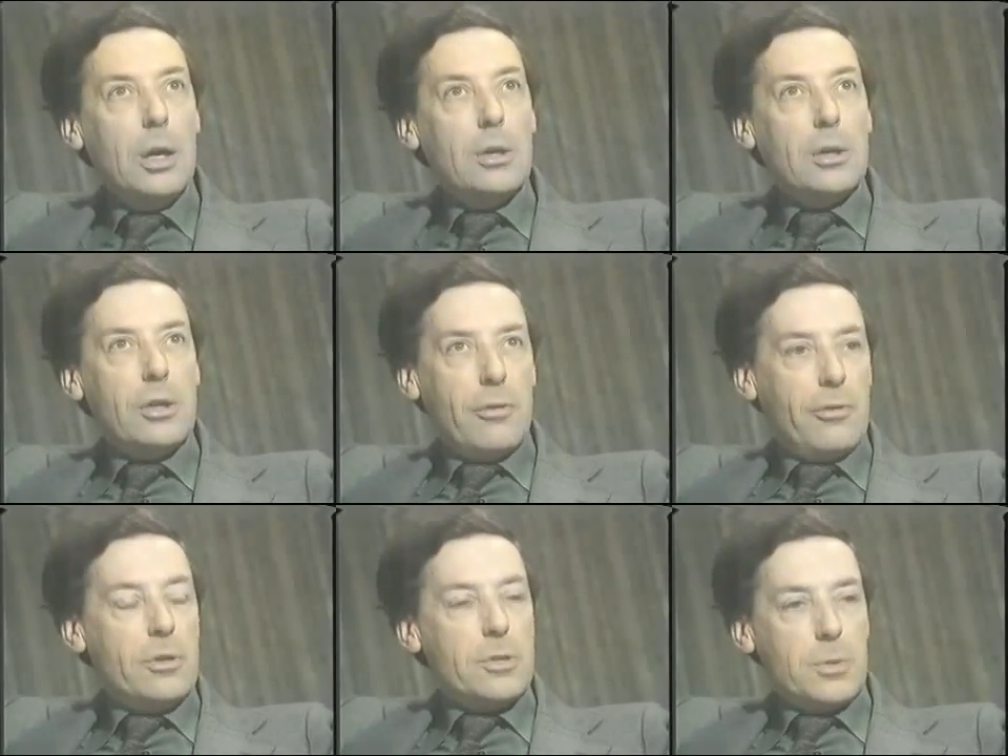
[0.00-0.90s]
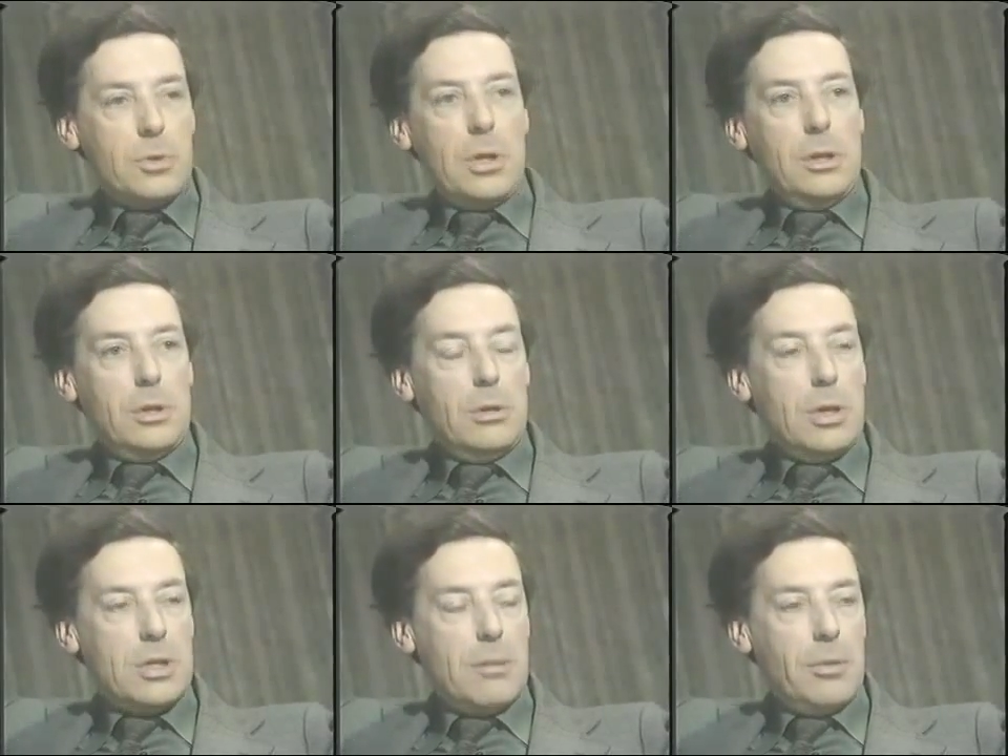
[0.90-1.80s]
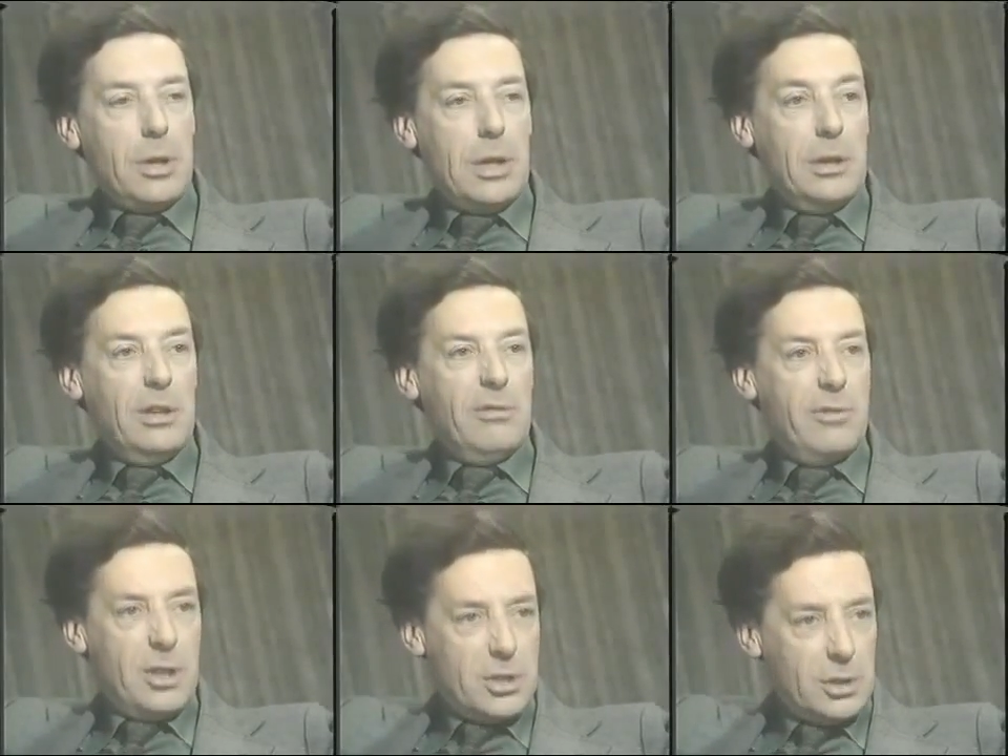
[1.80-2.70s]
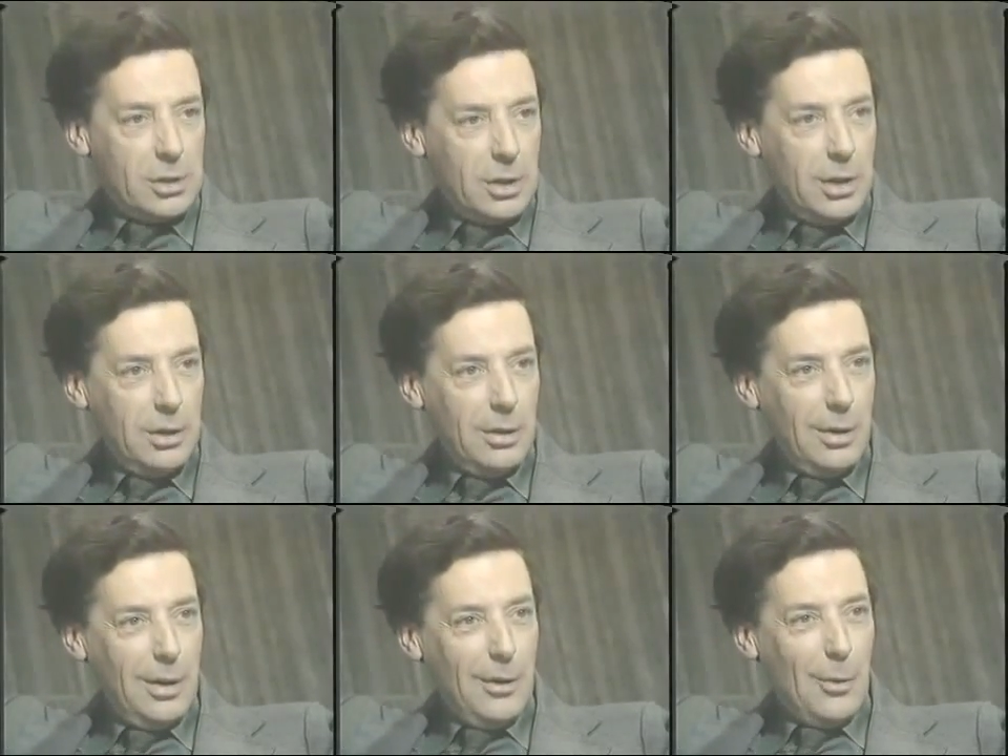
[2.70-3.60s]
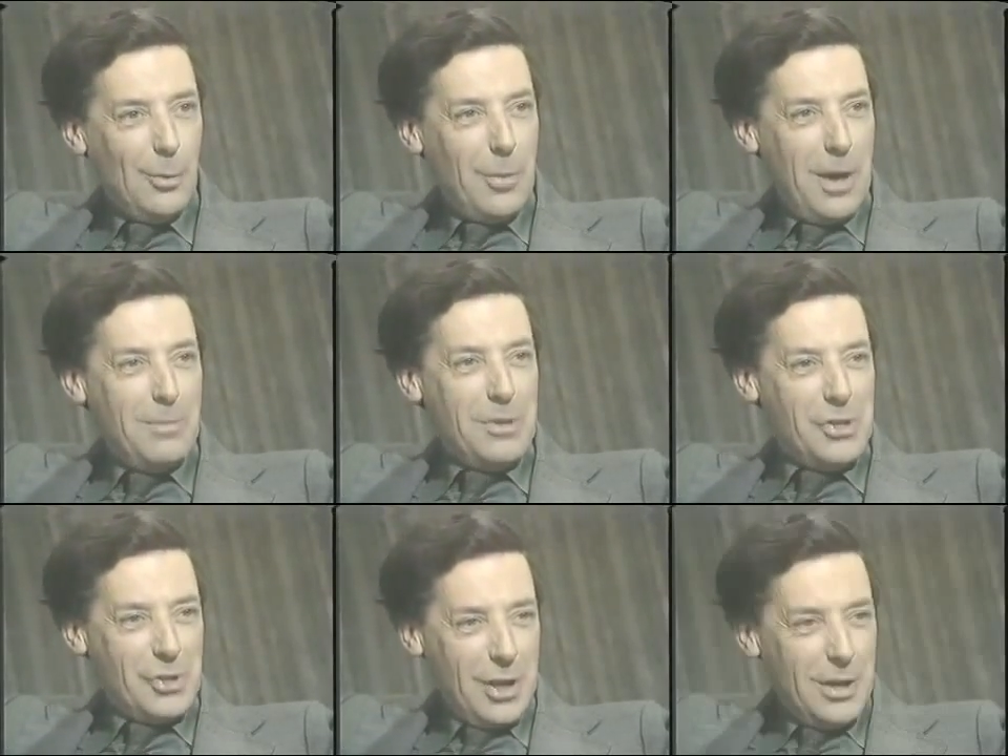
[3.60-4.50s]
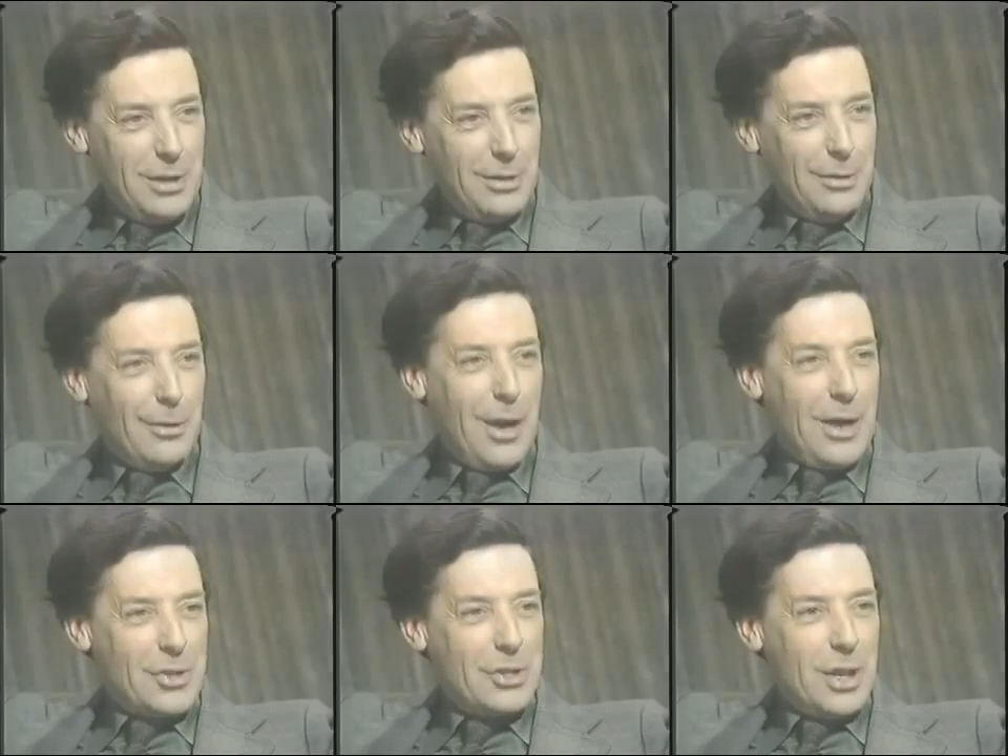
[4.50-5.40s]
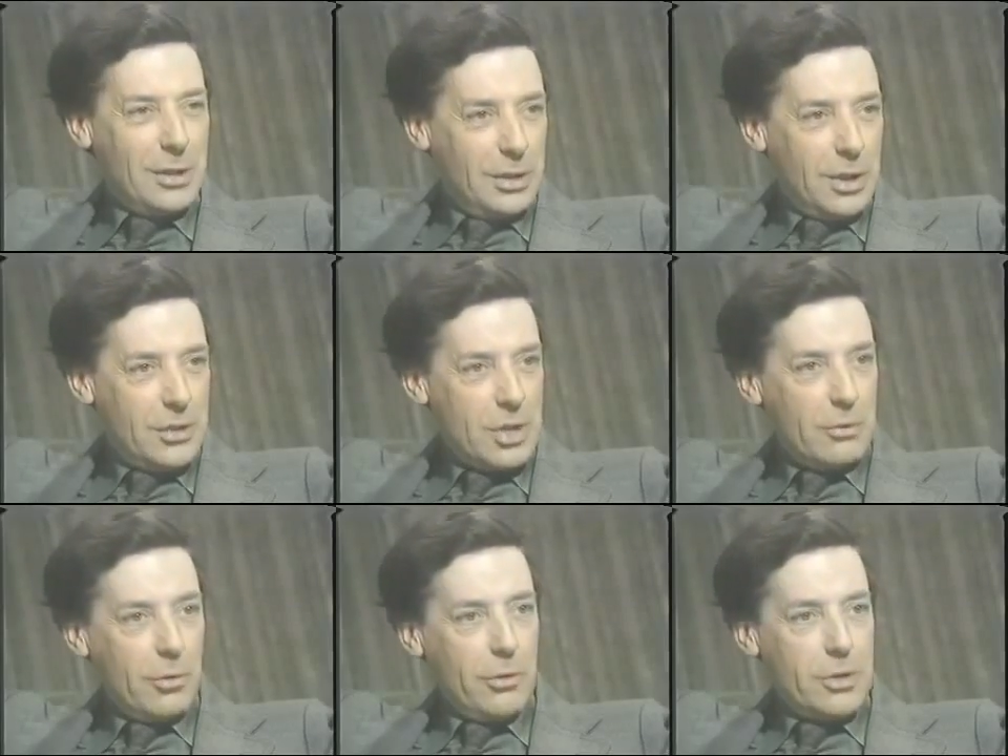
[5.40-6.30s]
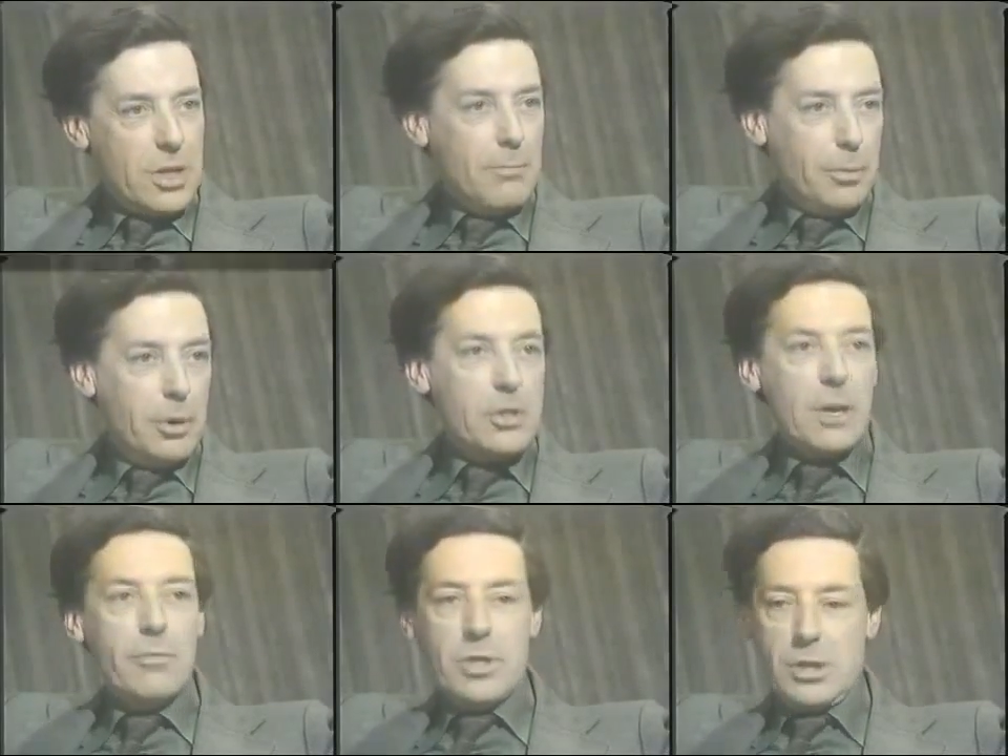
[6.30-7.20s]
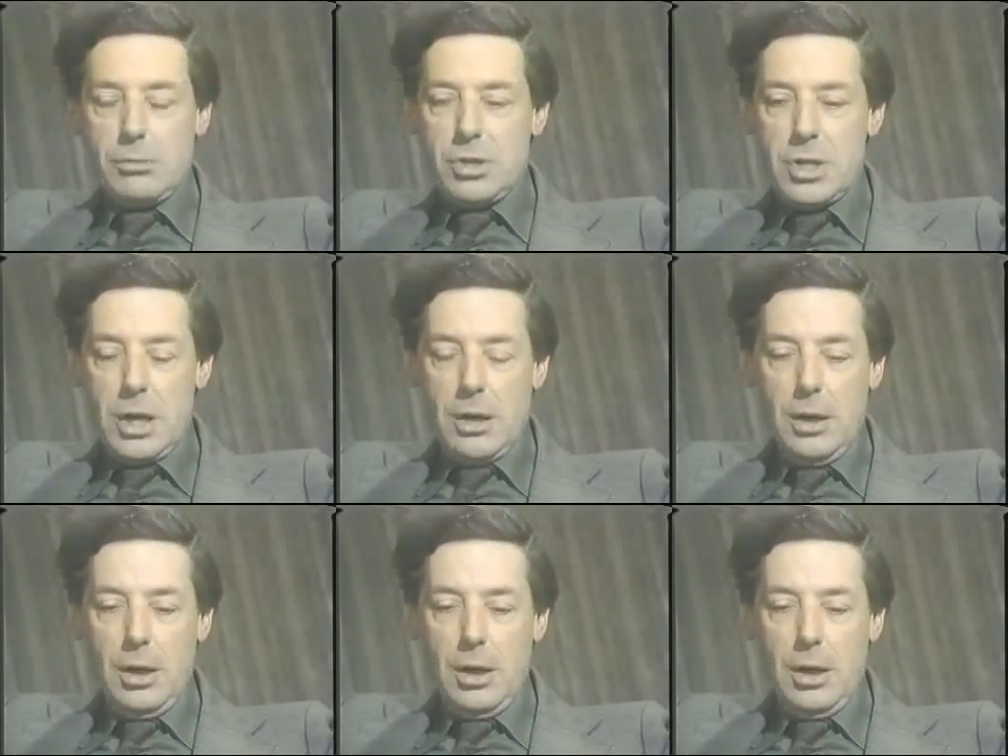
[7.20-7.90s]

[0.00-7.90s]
the difference between doing something inadvertently or by mistake or accidentally and so forth. And at some point, some visitor would say,